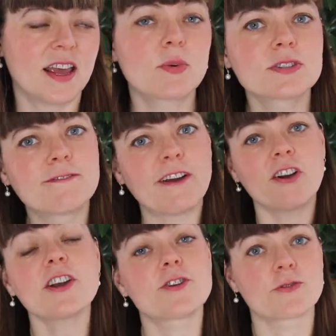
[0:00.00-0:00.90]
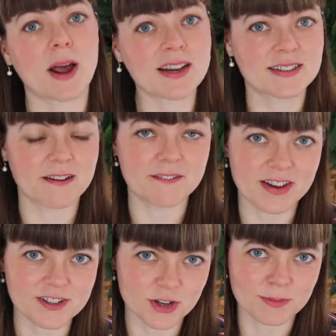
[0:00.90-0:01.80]
it was very directive
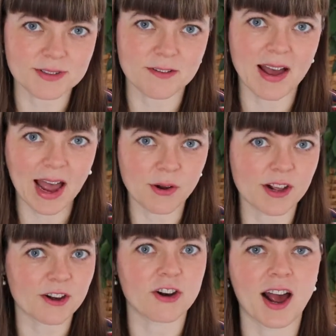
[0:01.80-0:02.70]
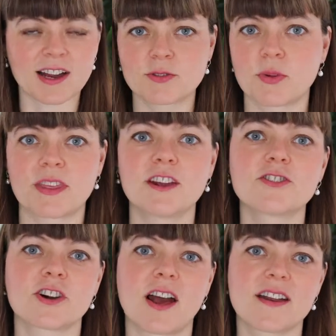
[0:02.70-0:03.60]
in terms of how to interact with the
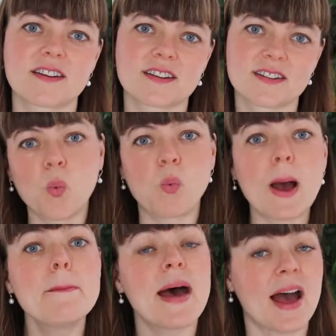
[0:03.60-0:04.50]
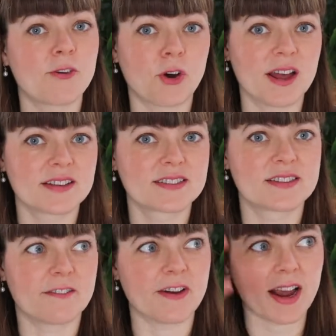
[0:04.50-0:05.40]
internet. Web address.
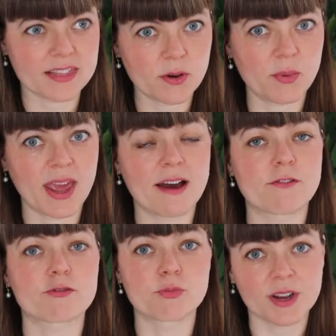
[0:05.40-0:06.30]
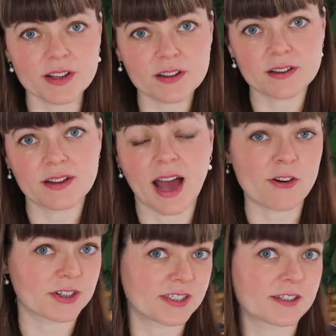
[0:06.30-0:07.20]
The fact that we have real
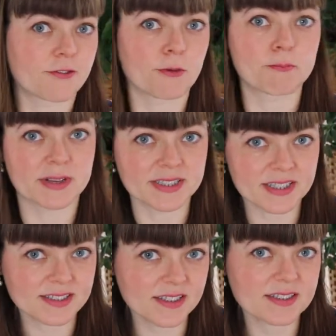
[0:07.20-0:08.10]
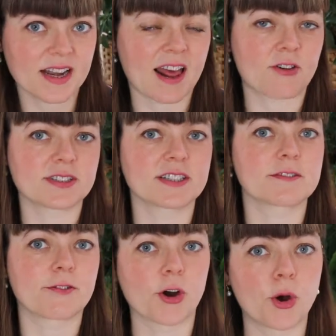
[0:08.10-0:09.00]
addresses for businesses and addresses
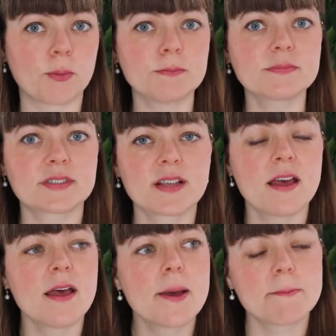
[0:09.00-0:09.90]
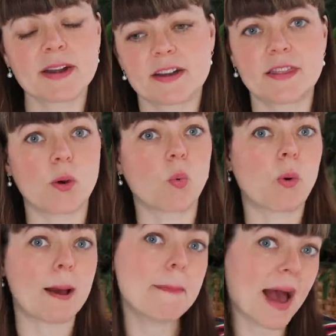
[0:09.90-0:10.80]
for homes meant that
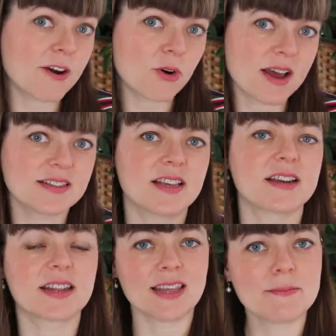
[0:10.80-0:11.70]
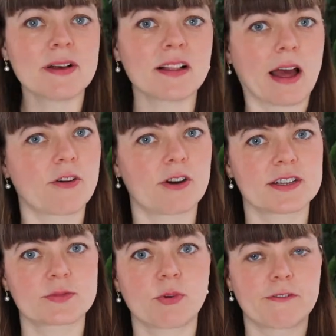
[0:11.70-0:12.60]
web address and email
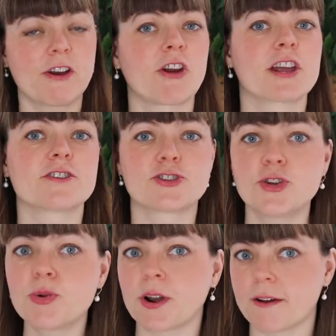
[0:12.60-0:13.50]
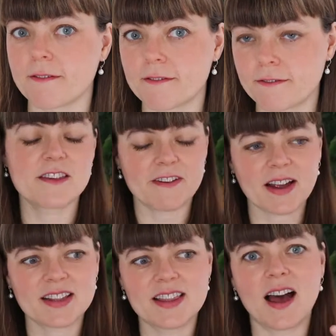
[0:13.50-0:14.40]
address were very intuitive. The
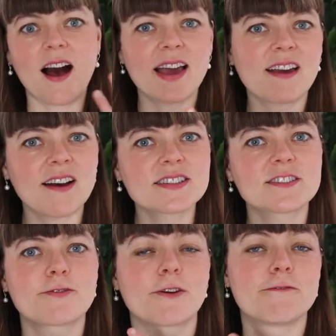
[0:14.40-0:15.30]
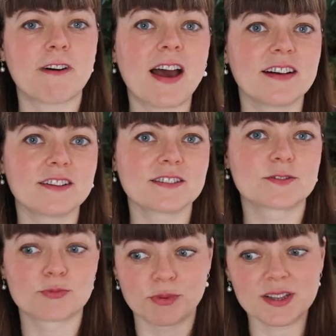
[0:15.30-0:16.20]
fact that icons for
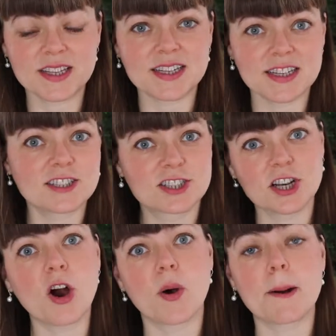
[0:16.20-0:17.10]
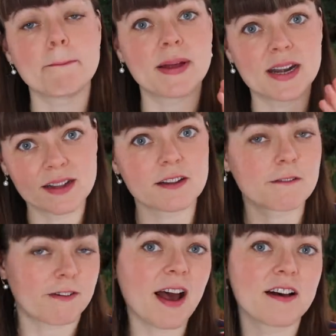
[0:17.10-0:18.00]
files really did show a manila
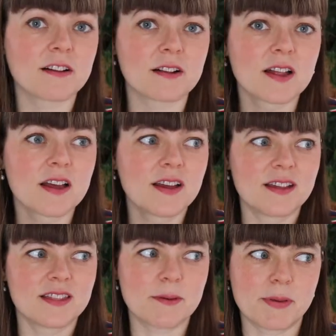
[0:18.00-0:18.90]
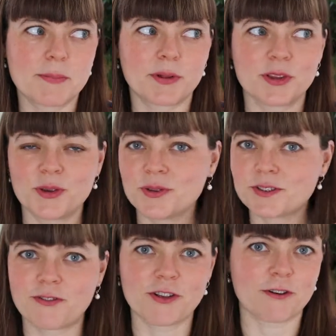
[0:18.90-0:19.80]
file that people
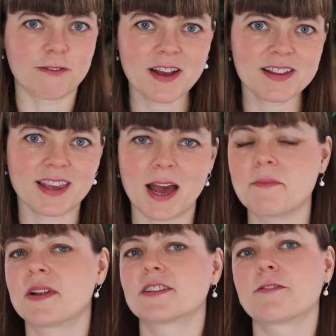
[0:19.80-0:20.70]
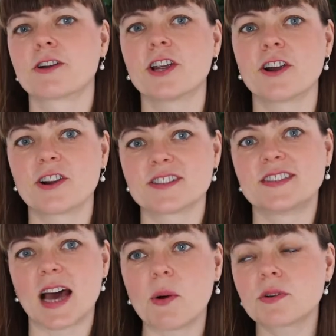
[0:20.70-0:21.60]
used for their filing cabinets for years,
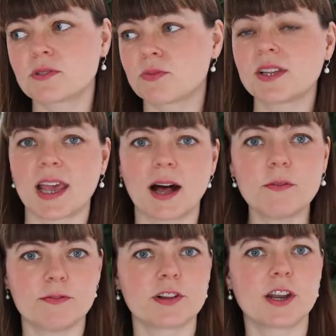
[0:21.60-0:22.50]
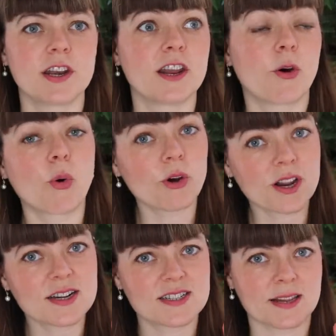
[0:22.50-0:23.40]
that was really helpful in,
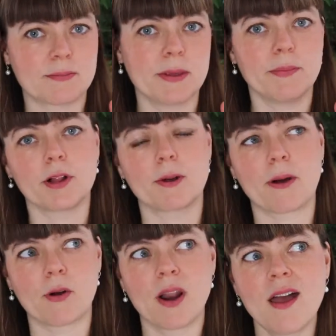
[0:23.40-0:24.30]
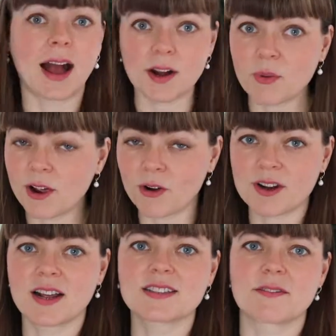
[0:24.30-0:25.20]
orienting people about how do I
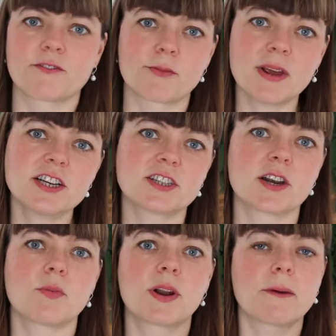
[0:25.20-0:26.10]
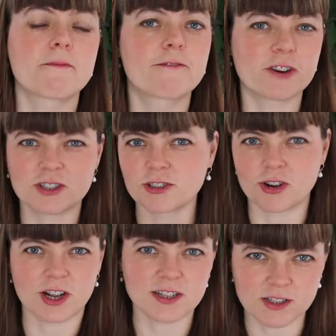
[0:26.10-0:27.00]
organize information when I'm first
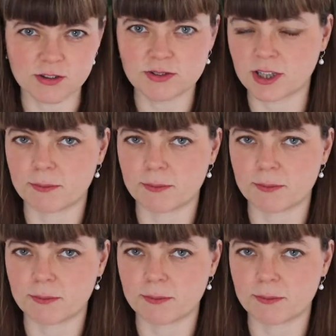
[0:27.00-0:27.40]
learning to use a